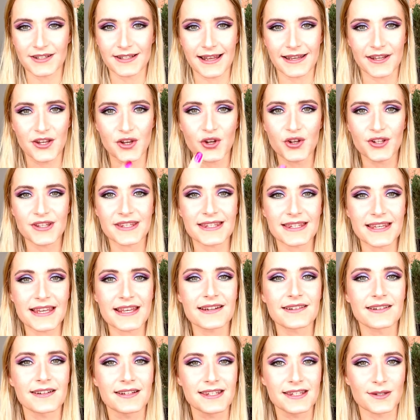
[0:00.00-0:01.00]
Like you could see it
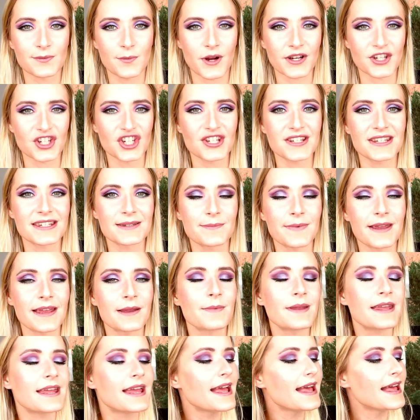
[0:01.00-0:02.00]
in the swatches
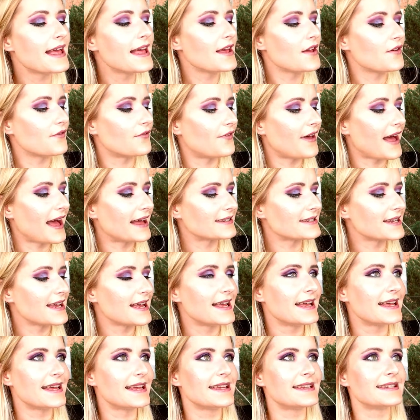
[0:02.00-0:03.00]
maybe, that
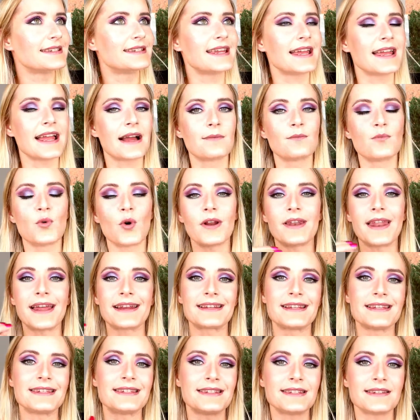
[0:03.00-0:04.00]
they are more like
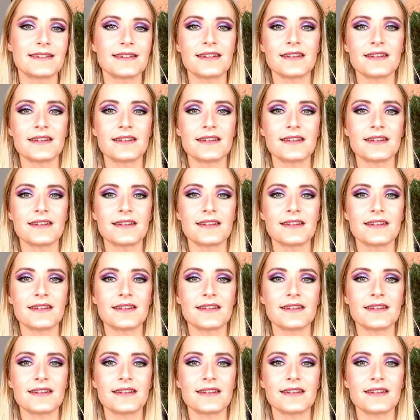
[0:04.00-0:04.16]
this